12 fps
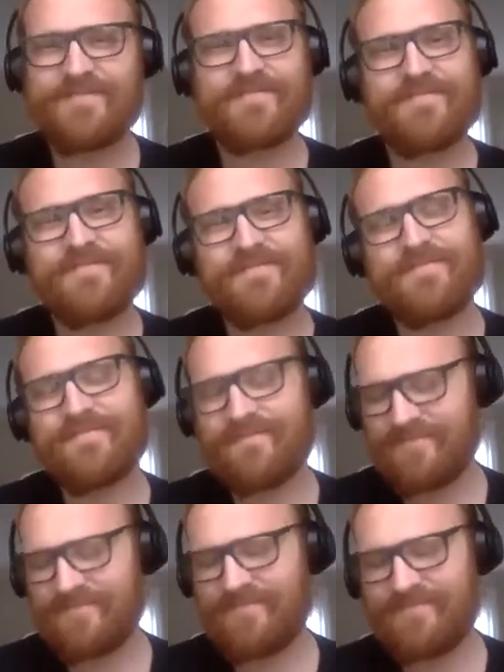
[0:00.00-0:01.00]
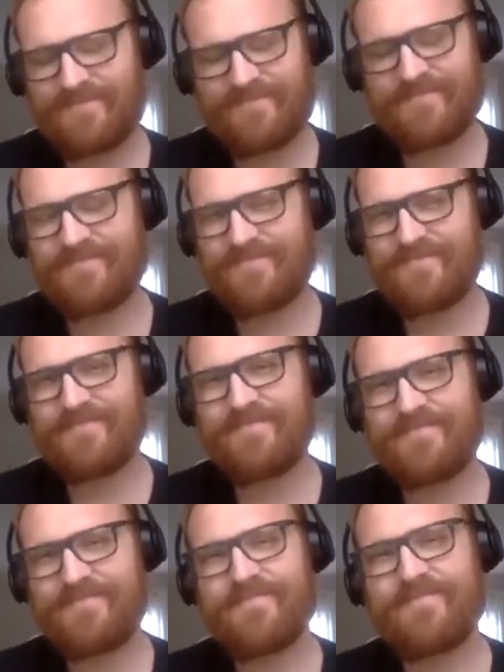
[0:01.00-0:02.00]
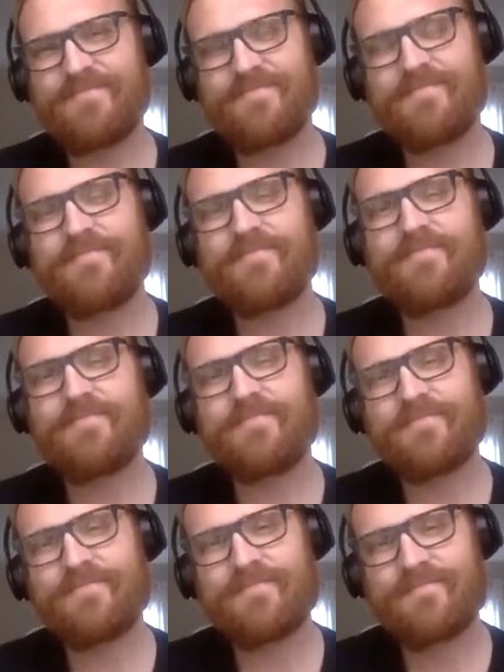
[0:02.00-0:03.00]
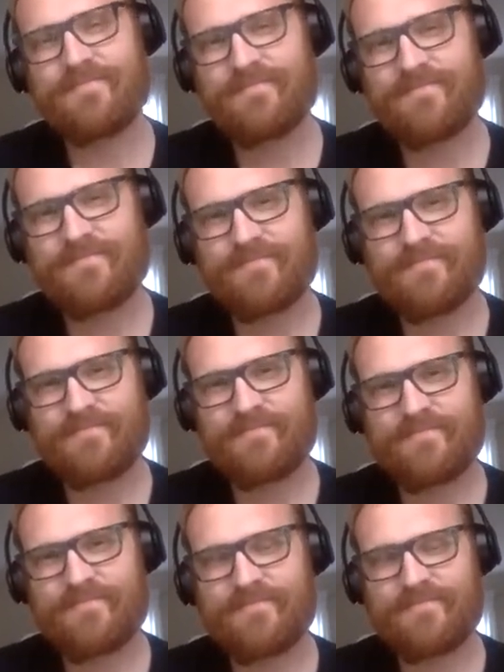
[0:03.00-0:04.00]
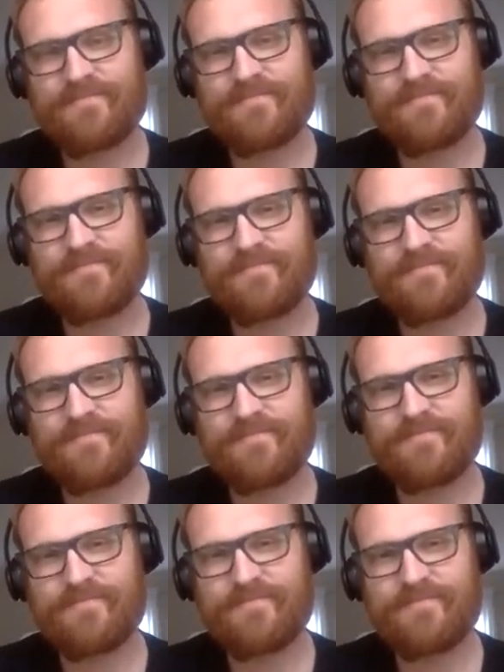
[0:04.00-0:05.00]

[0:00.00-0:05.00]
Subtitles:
This person isn't speaking.